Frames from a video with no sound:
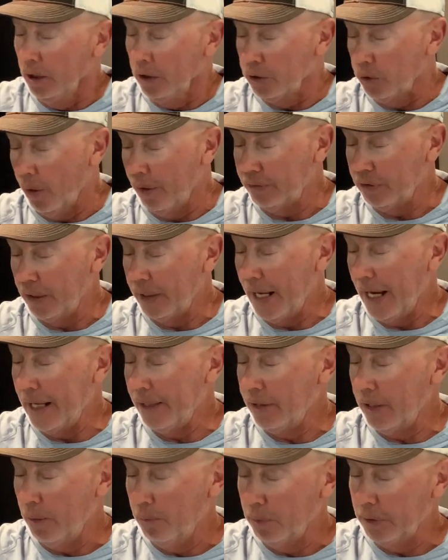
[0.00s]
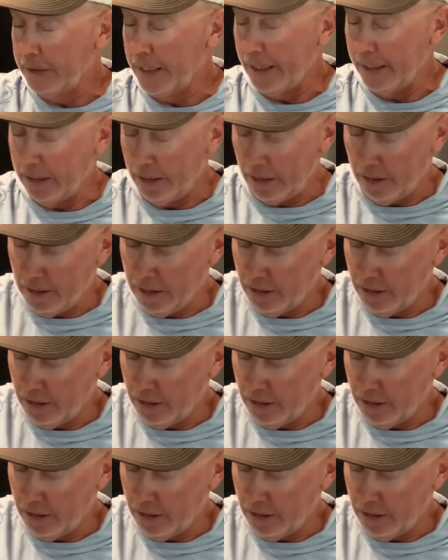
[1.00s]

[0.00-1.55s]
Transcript: So after that, then I'm going to take a